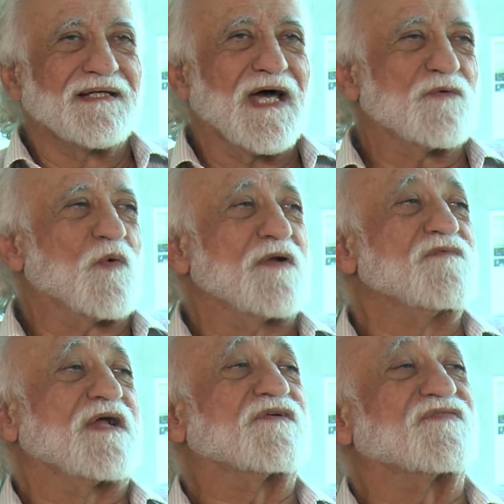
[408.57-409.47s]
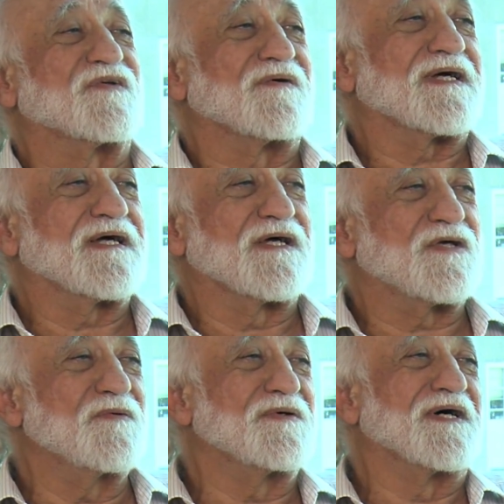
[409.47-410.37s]
had one register, an
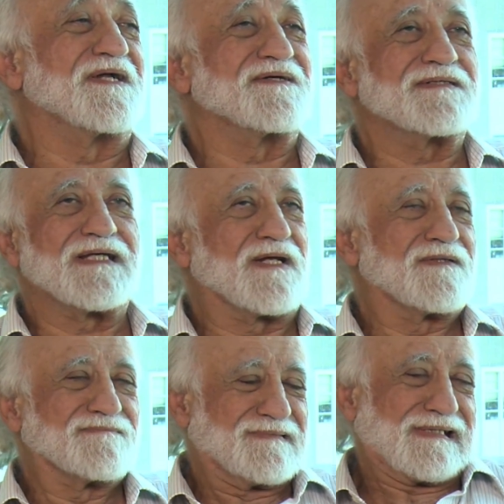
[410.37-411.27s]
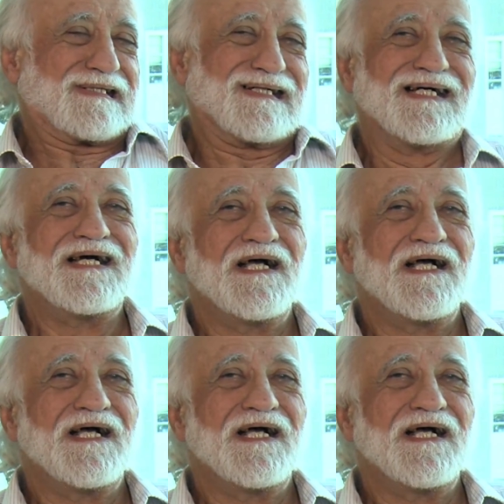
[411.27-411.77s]
accumulator, Ugh.